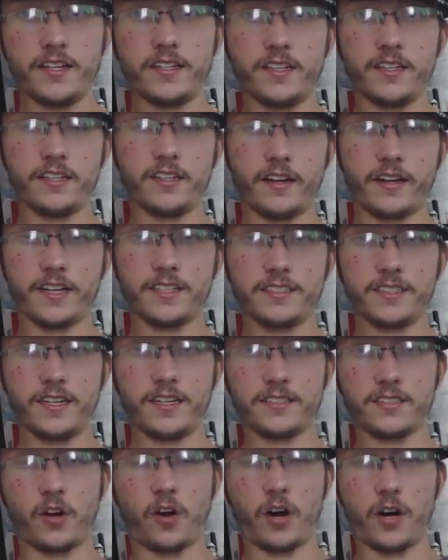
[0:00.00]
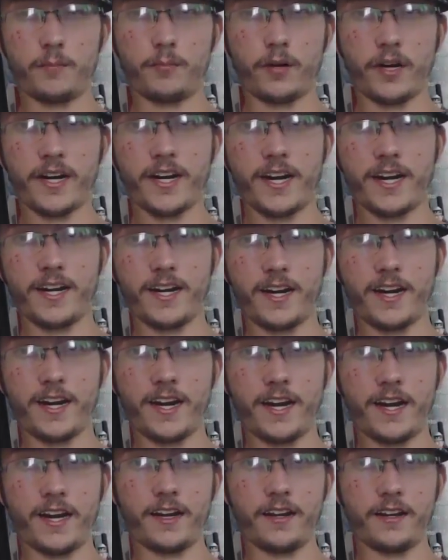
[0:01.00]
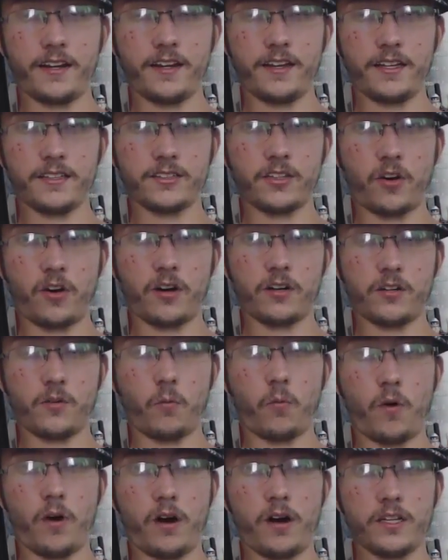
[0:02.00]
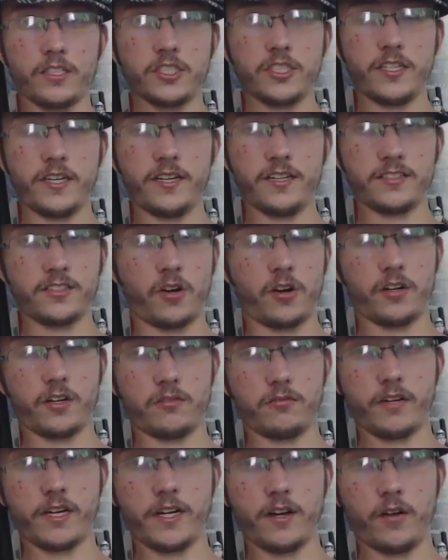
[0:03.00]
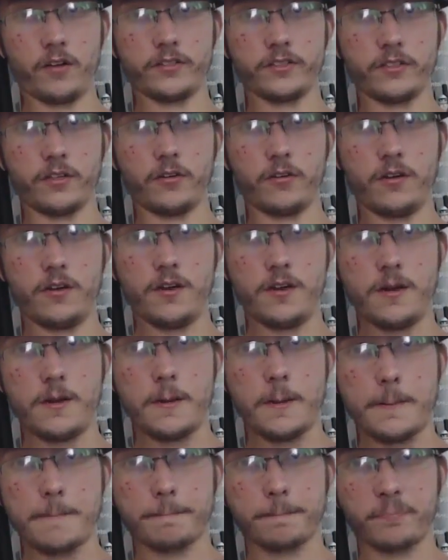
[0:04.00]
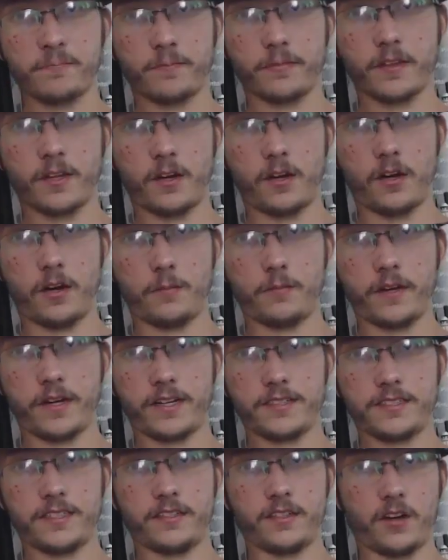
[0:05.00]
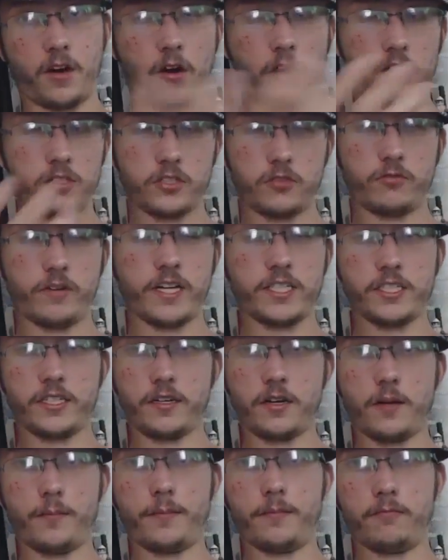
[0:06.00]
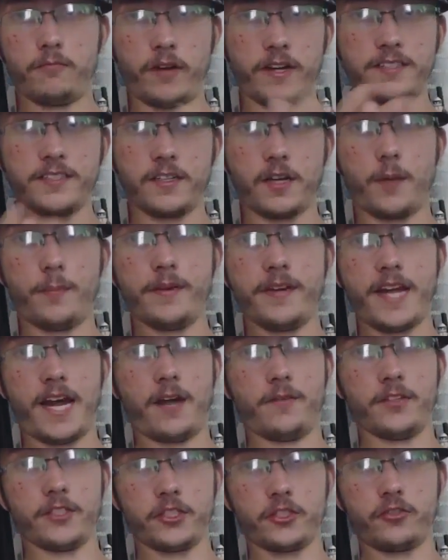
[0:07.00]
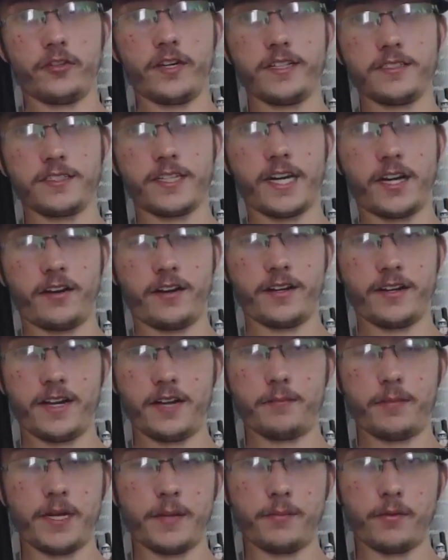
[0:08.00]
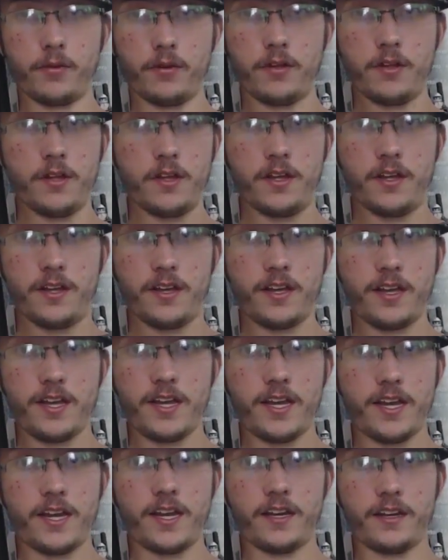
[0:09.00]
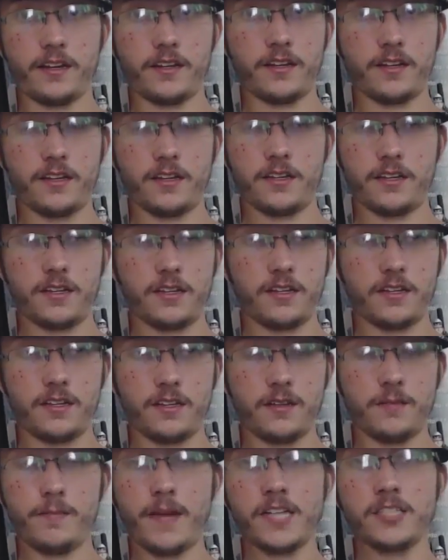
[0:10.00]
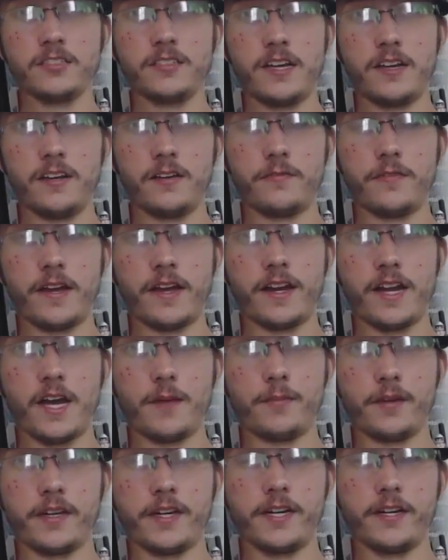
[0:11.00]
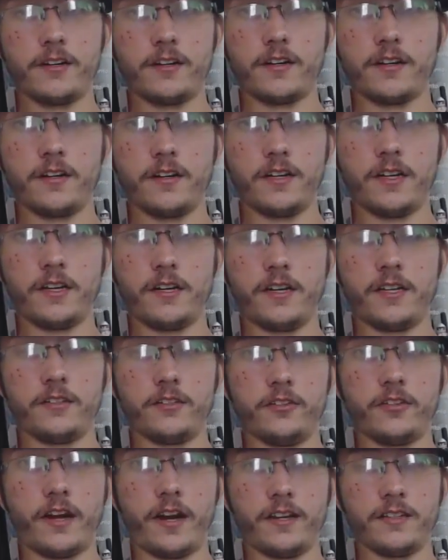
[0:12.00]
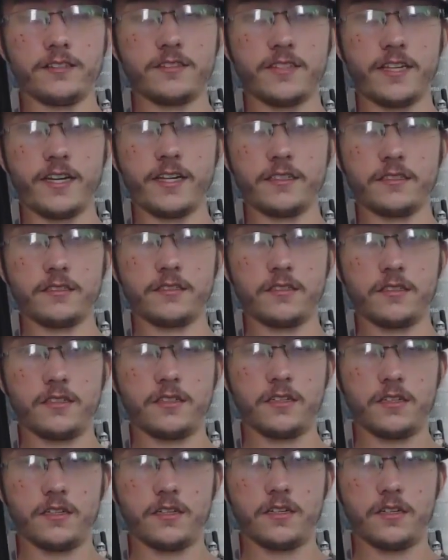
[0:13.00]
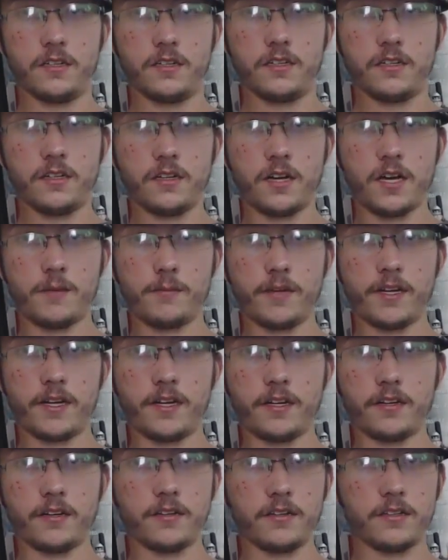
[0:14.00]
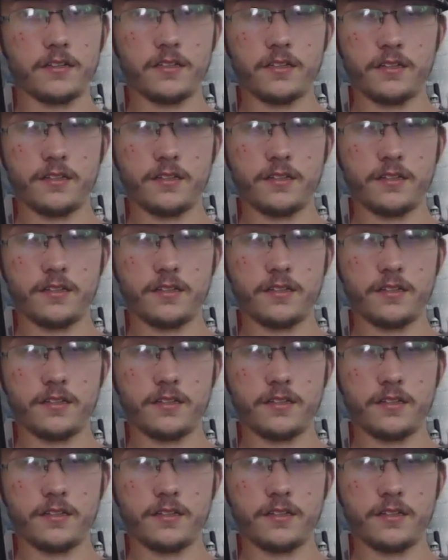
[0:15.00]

it, like I said, it's heartbreaking and it's hard to watch and it's hard to read also. Um, like I said, the cars are racing up, racing up and down the streets carrying dead people. And imagine that if that happened here in, in the United States. I mean,